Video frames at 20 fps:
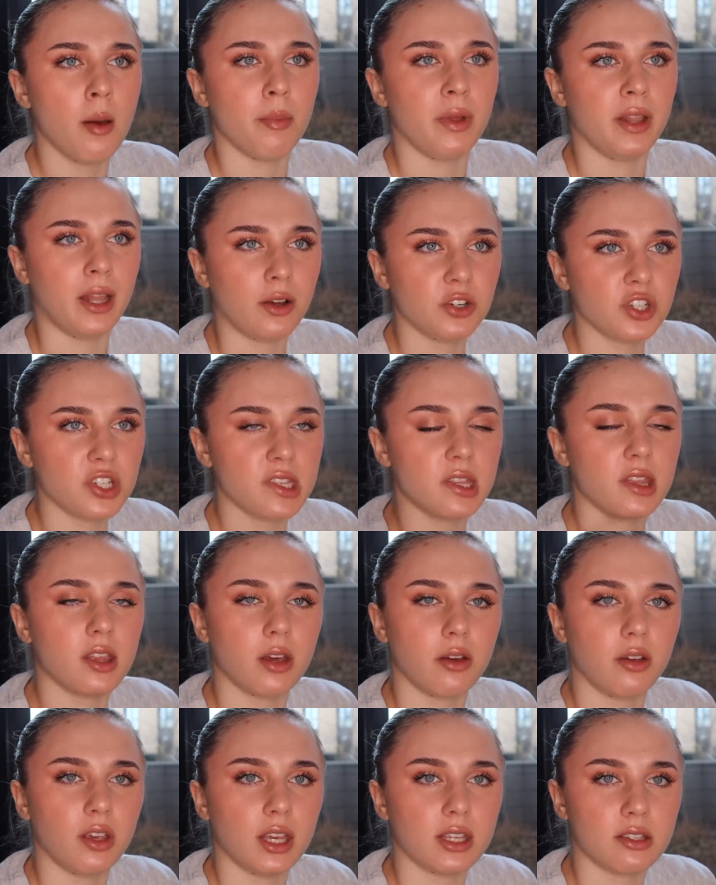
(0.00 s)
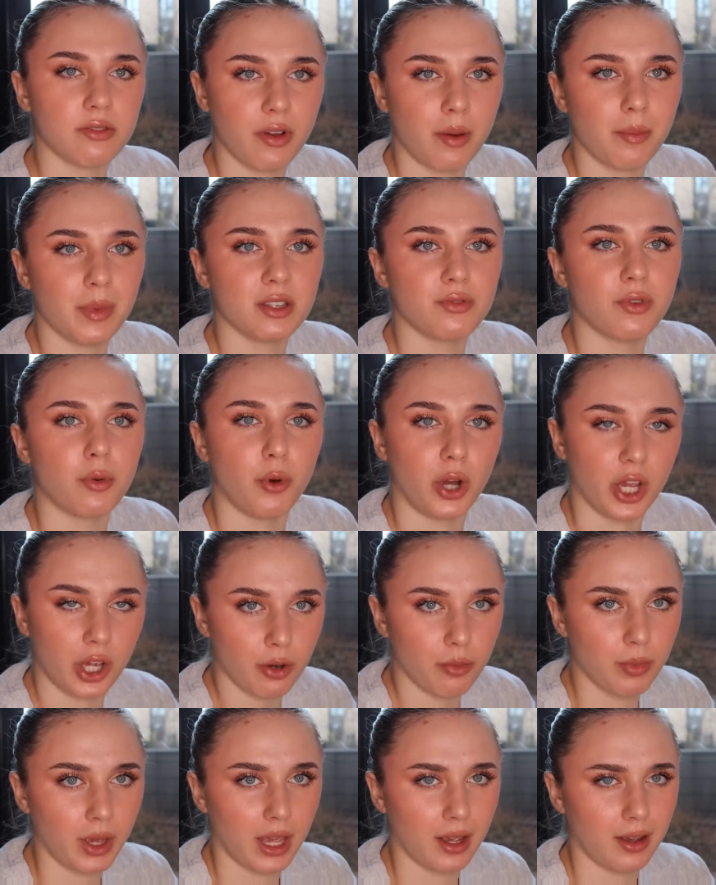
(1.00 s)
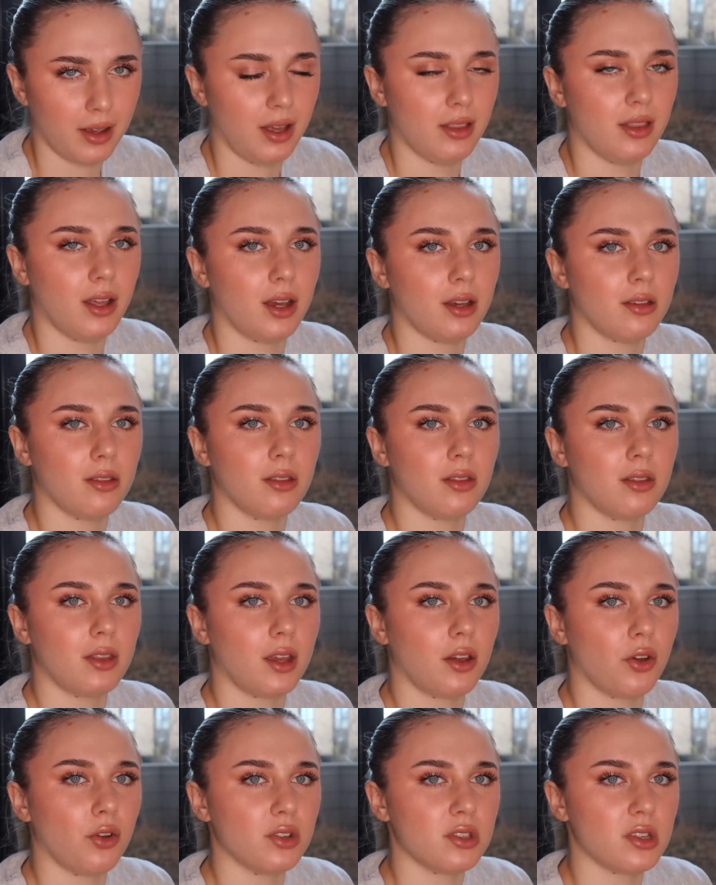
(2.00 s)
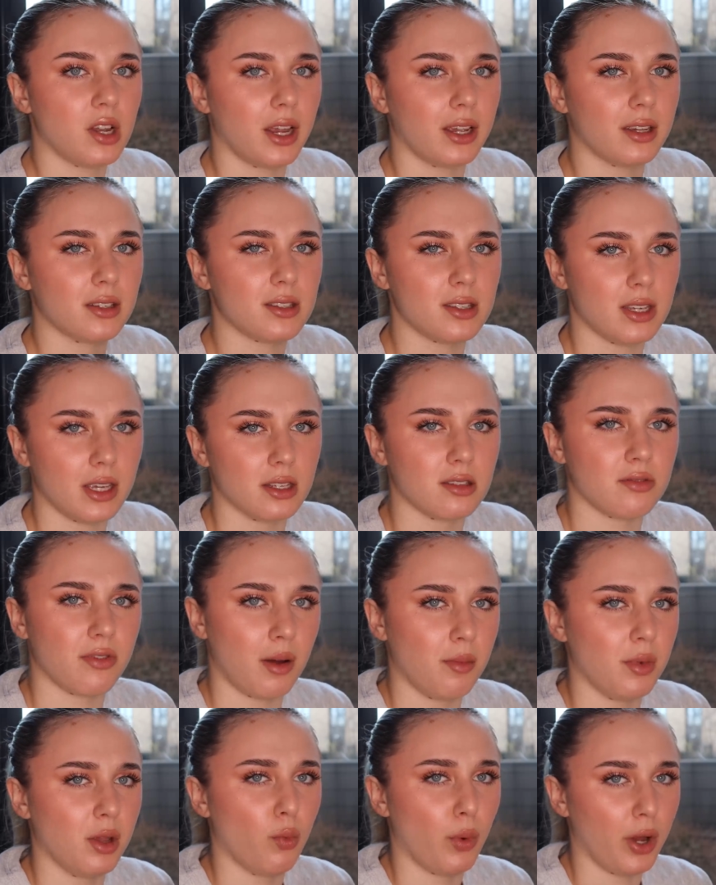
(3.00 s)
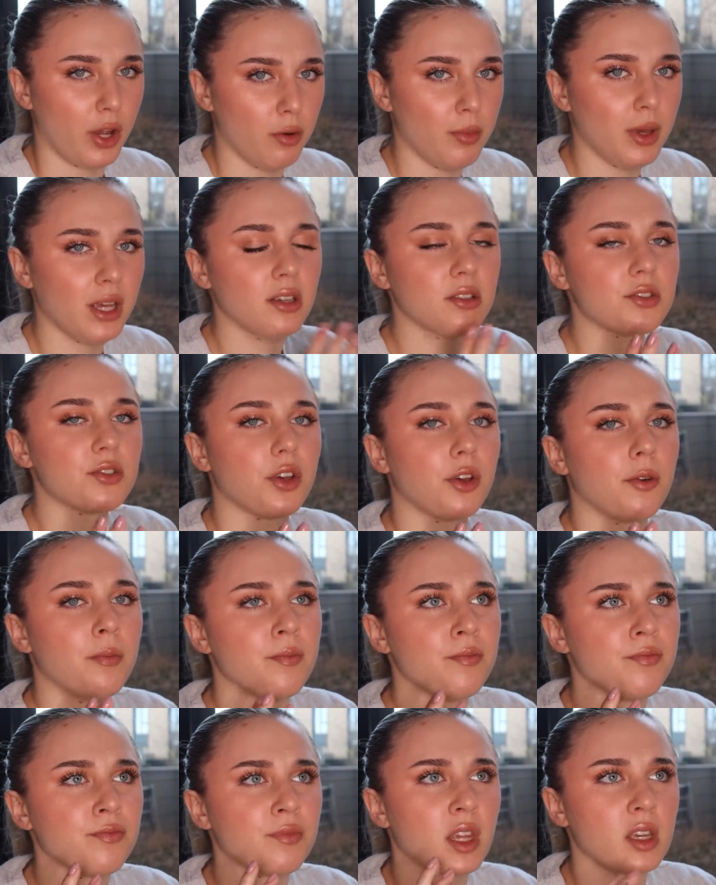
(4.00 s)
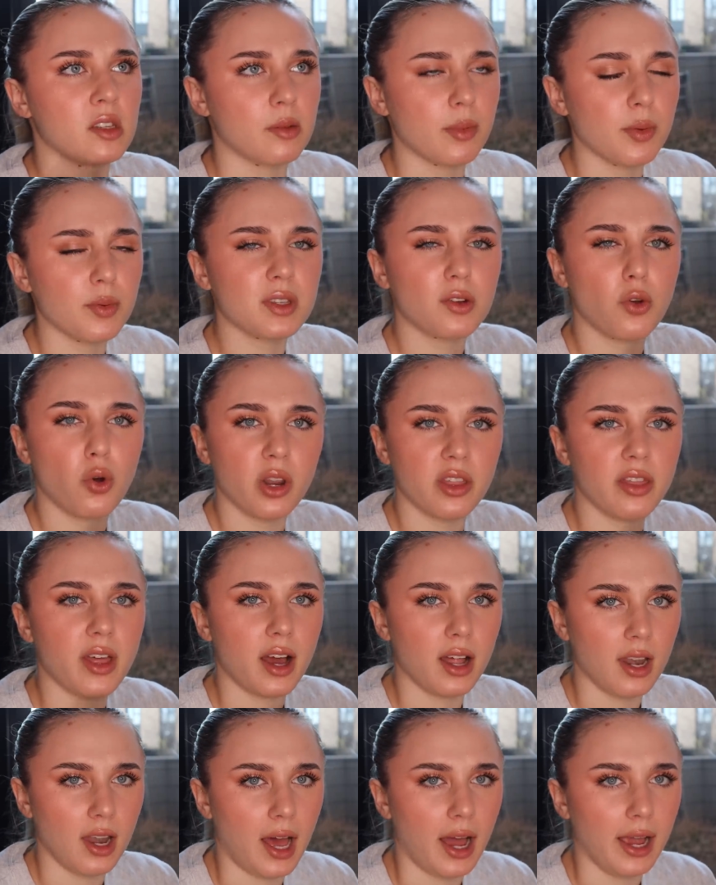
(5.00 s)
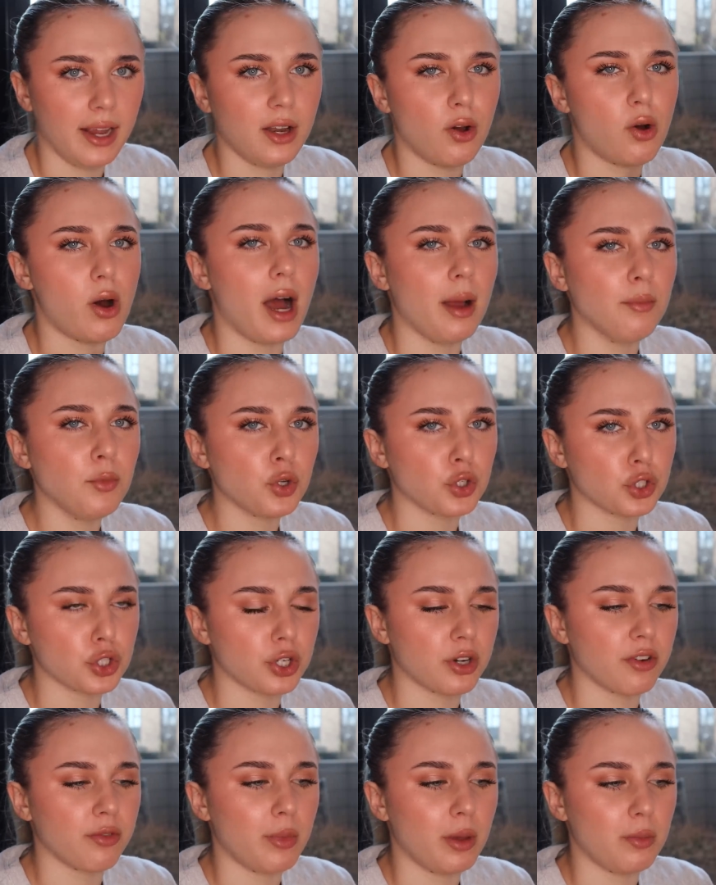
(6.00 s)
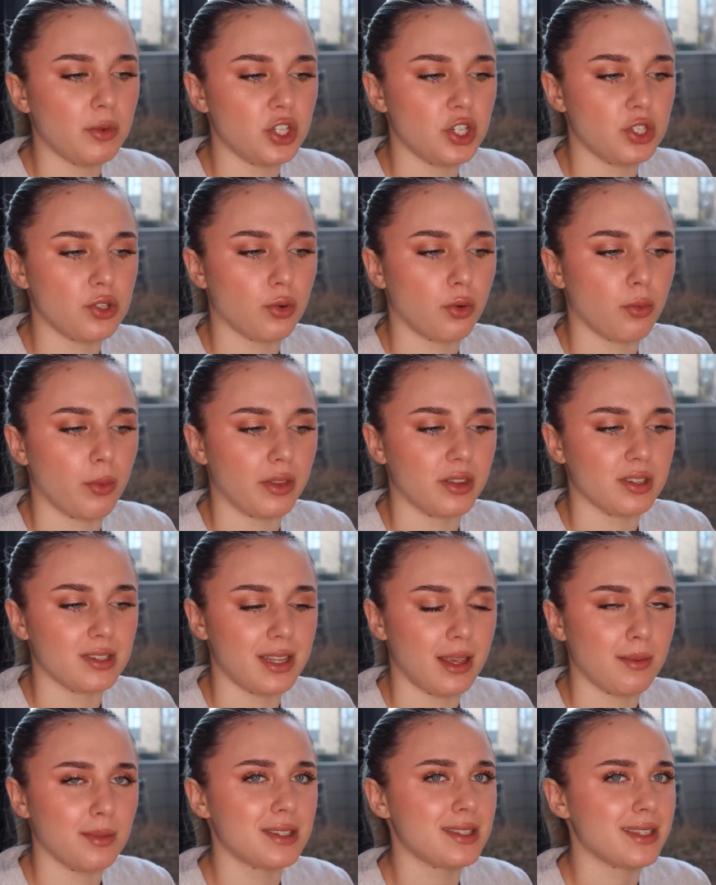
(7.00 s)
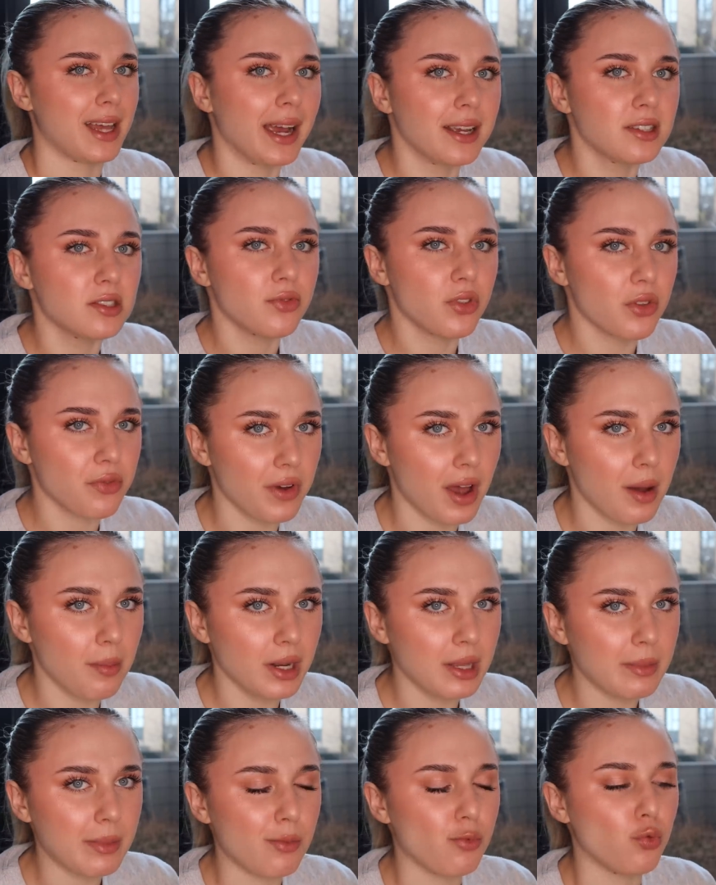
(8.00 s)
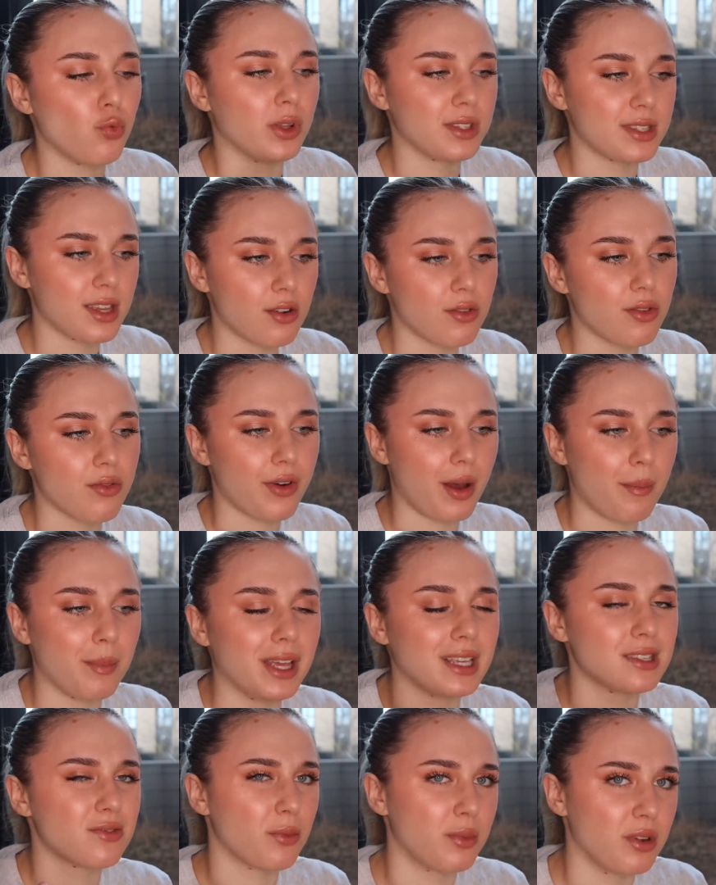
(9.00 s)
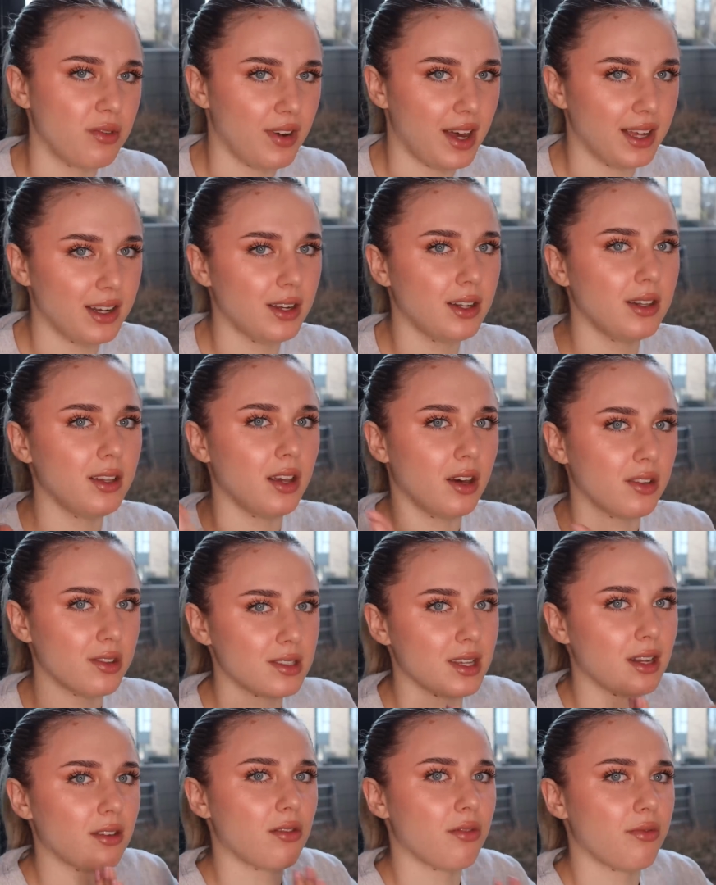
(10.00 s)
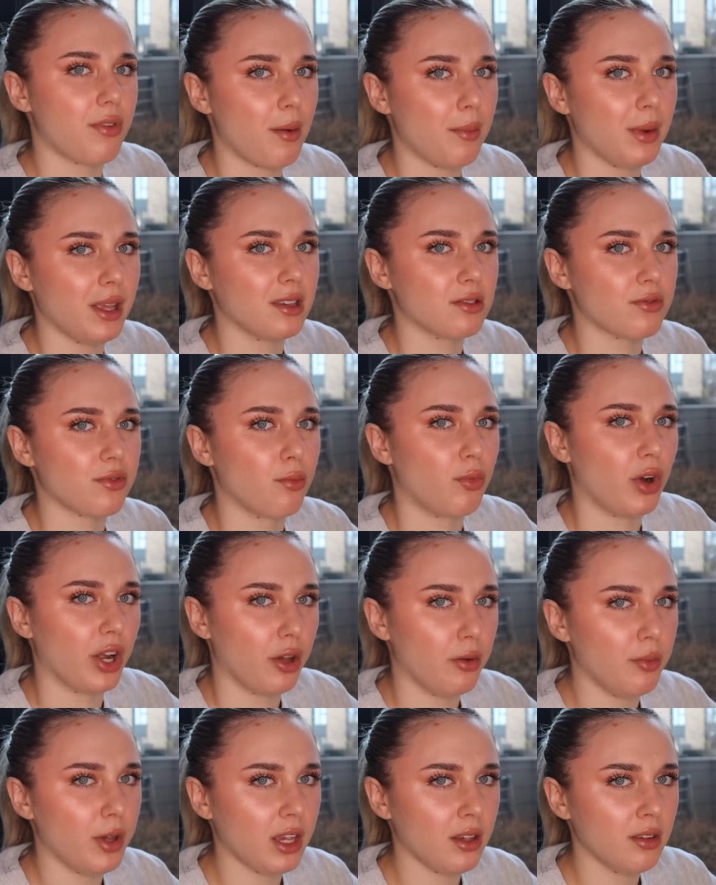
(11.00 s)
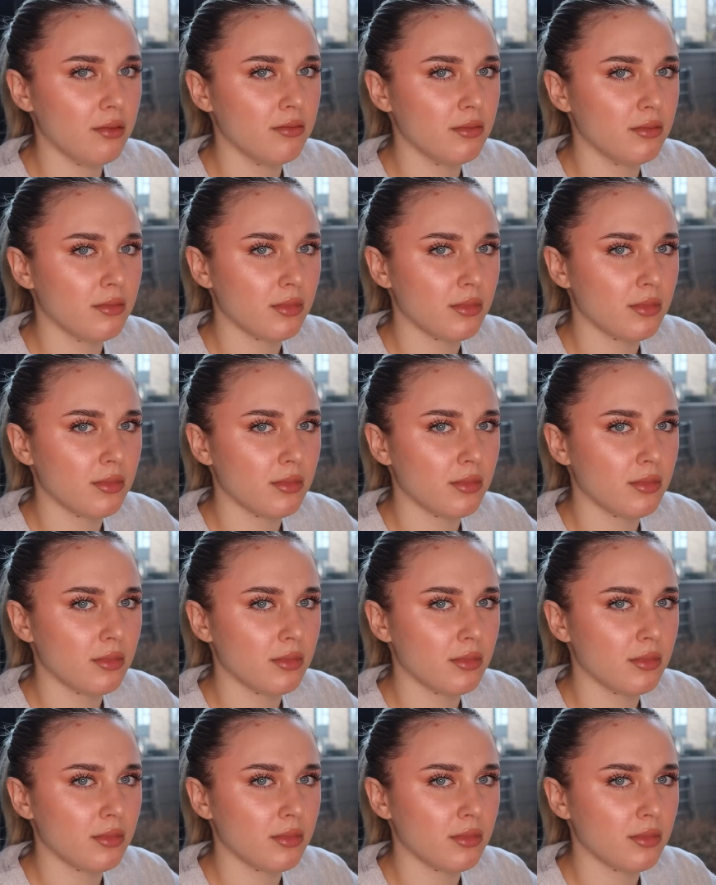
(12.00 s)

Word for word: But now she said that his family's from Wyoming and that they're going to like see his family in Wyoming. So some people are calling that a lie. Now, I'm not sure if maybe she's talking about the same sides of the family. Maybe one side of the family is from Nevada and the other side of the family is from Wyoming.